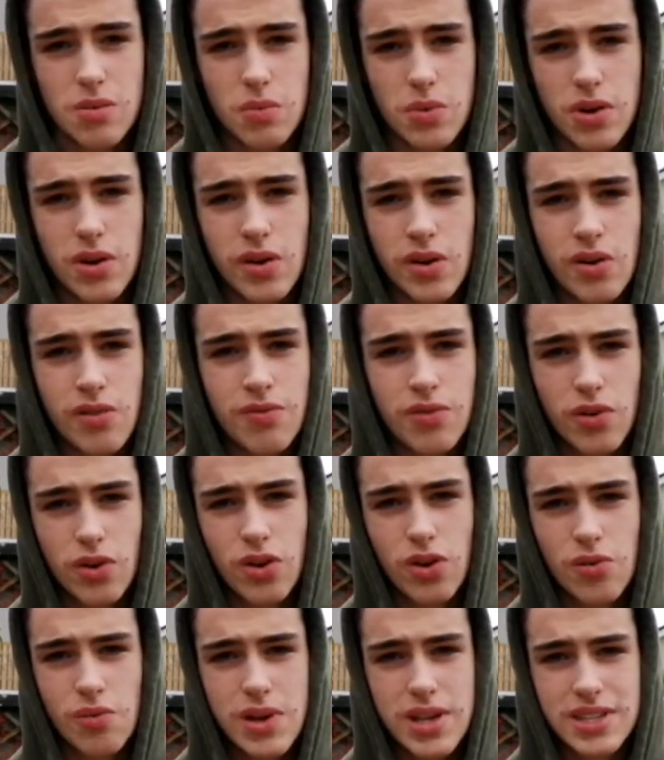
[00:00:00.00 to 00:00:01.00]
We're here for a
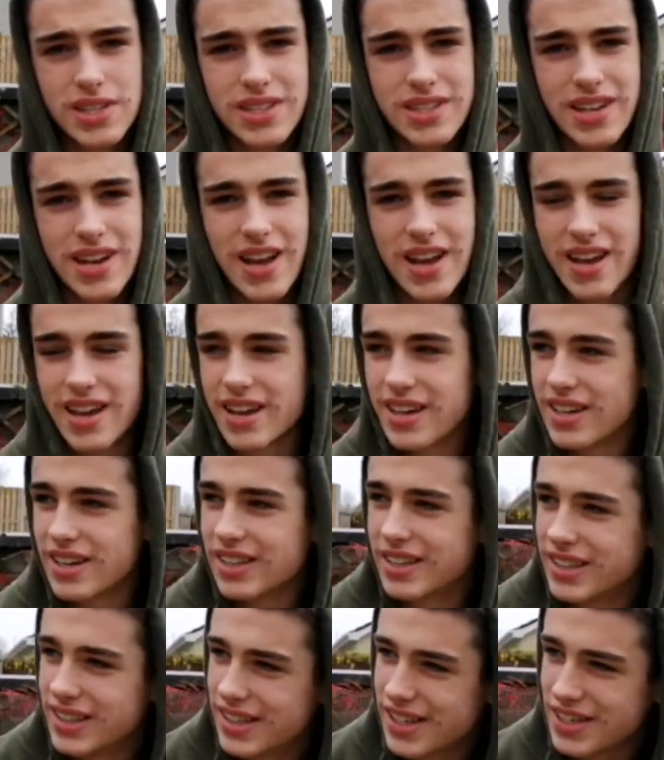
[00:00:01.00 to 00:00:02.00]
good reason today.
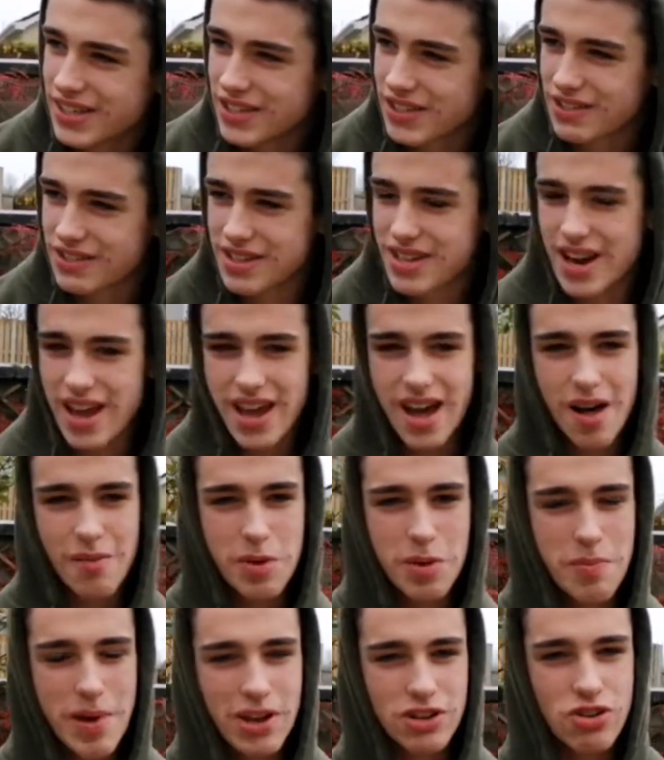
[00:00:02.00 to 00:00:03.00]
So today I'll
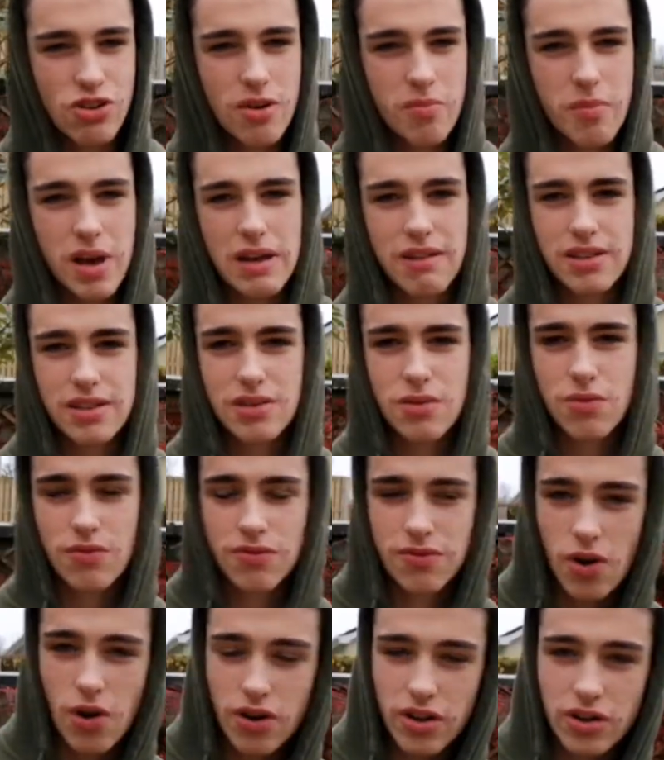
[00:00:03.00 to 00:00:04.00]
be measuring my
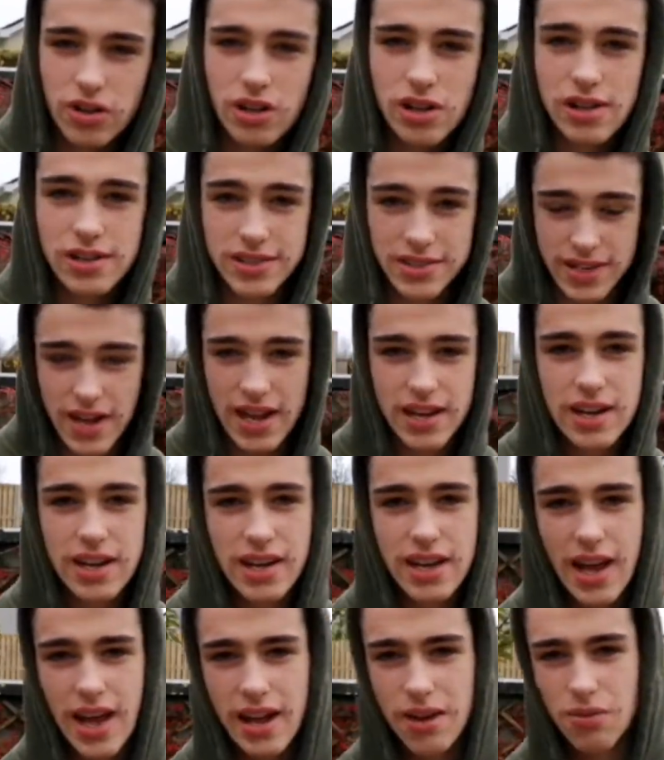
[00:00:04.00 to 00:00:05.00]
vertical,
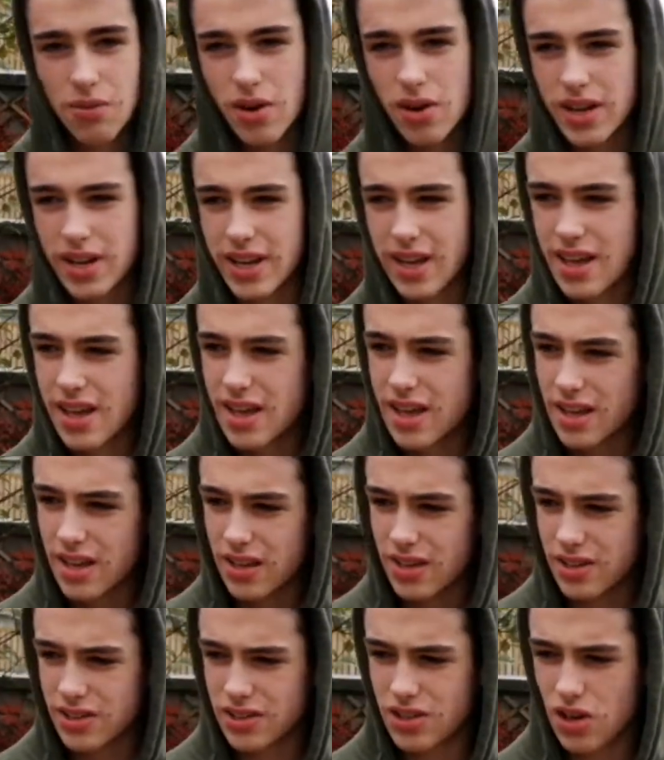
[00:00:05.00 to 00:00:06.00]
standing and running,
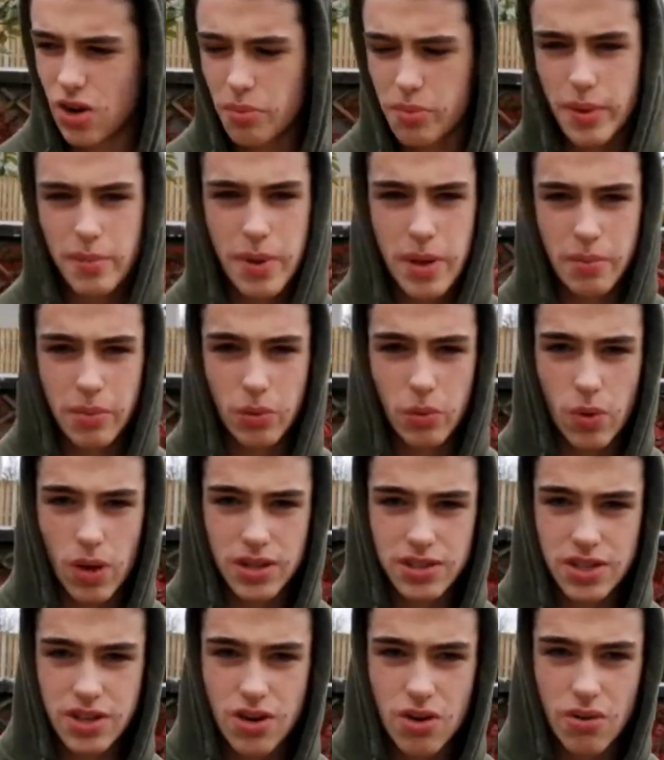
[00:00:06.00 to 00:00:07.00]
because a couple of people
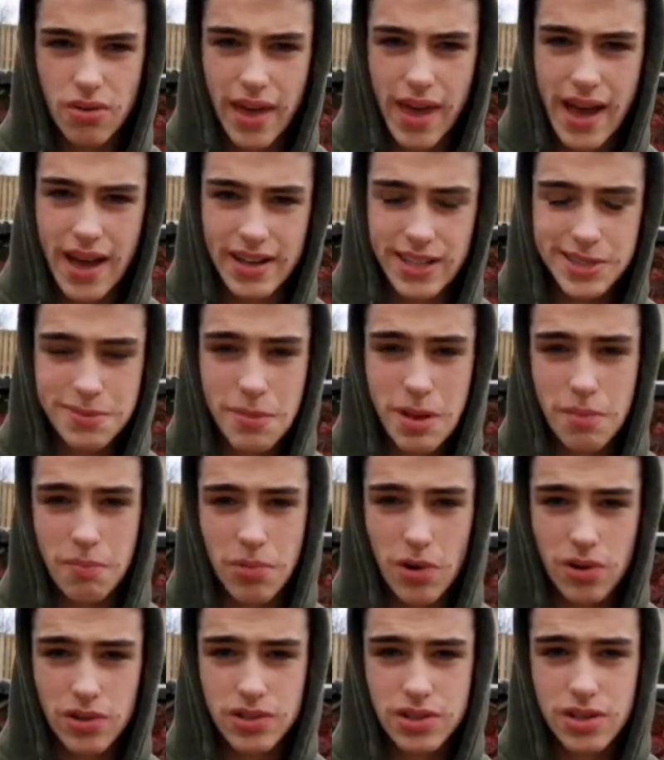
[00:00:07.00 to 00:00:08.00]
want to know. They ask me in
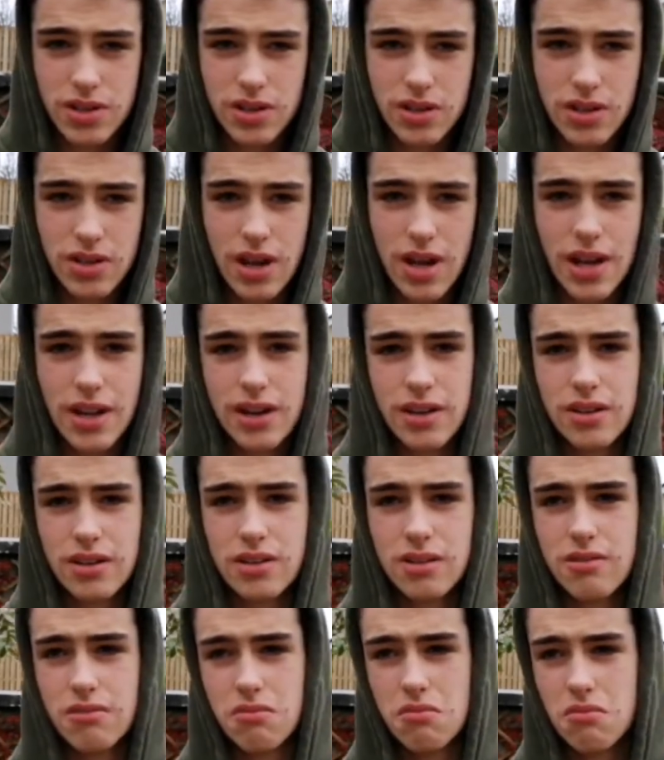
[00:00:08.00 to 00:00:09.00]
person
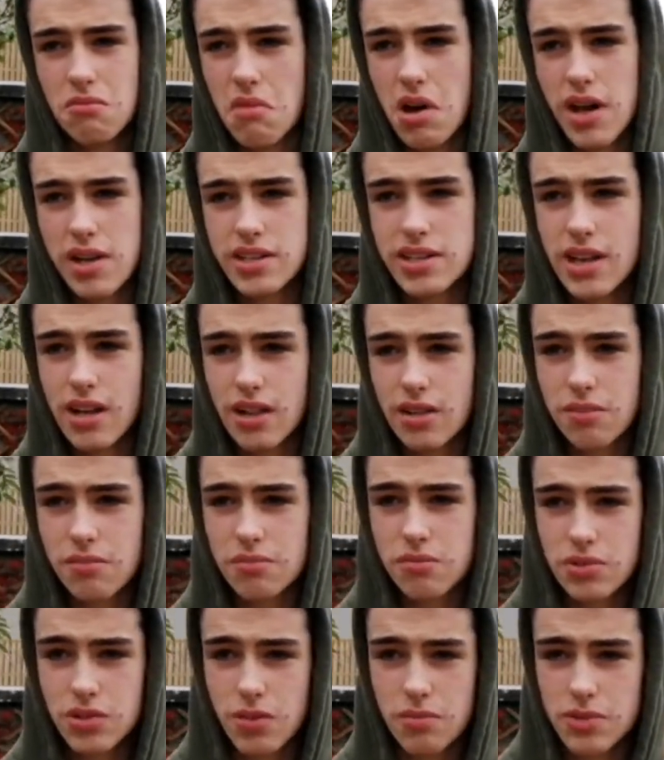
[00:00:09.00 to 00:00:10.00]
and I tell
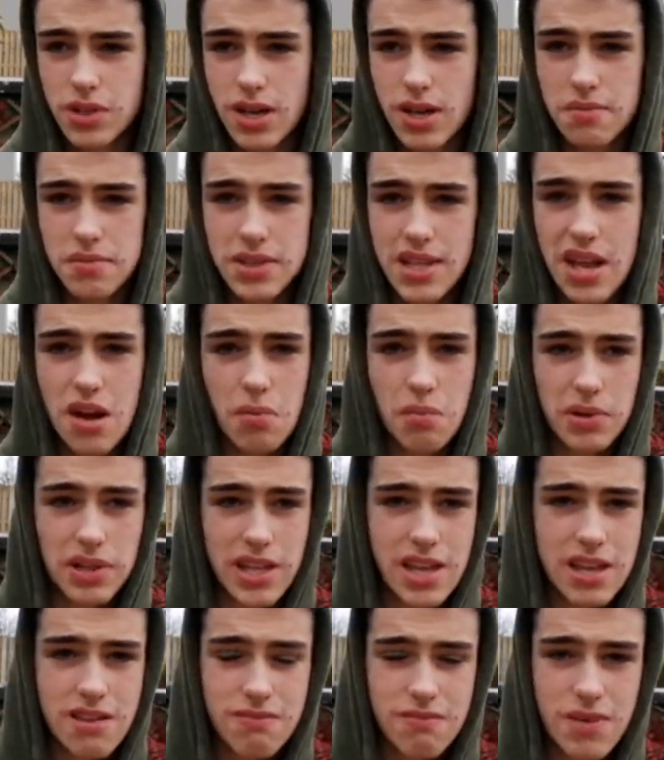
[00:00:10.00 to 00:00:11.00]
them sometimes they don't
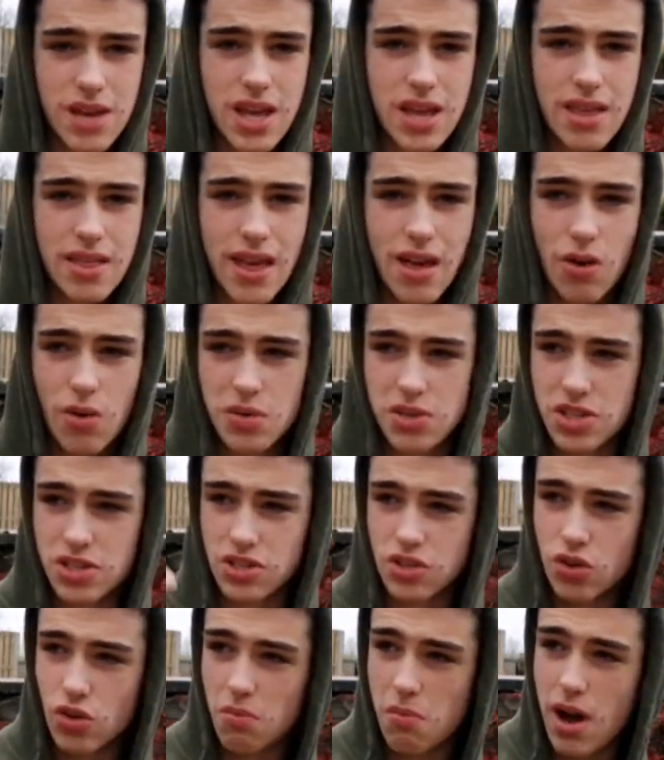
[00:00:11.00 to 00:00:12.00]
believe me. They always
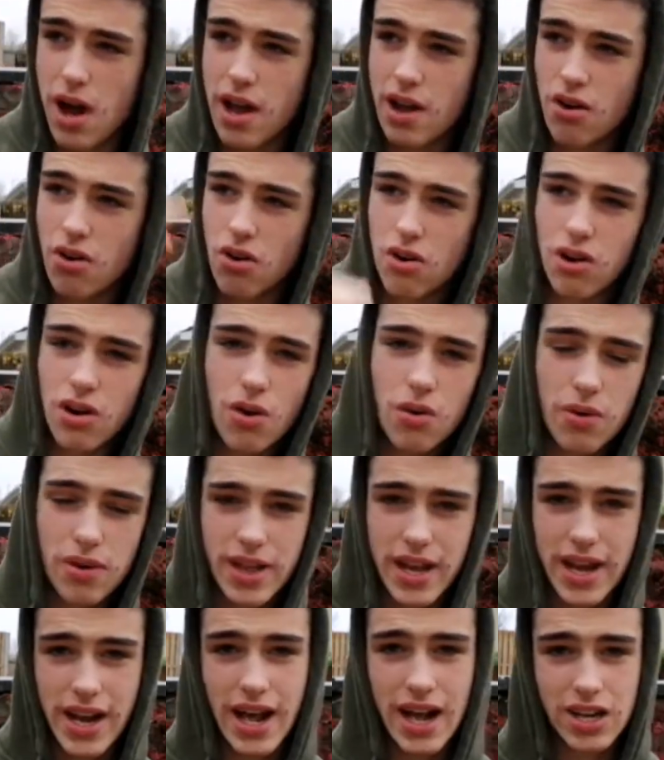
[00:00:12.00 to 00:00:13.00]
assume higher or lower
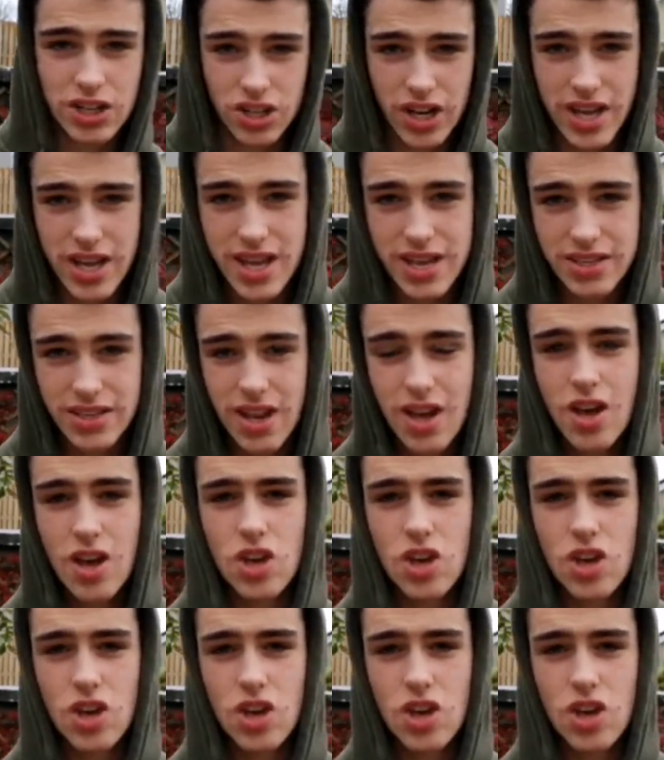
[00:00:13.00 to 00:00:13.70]
than it actually is.